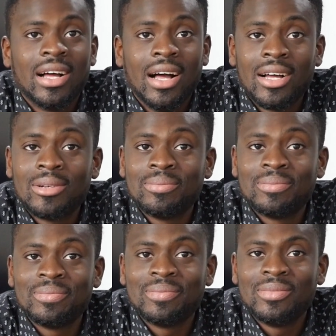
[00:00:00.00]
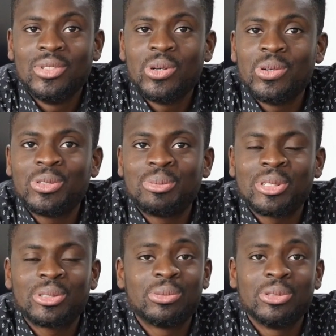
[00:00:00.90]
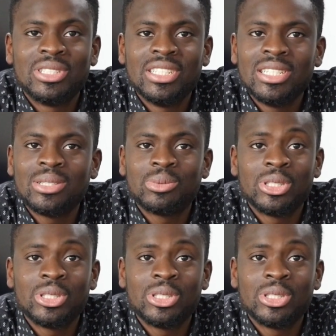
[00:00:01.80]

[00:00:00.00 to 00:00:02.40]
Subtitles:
No special routines.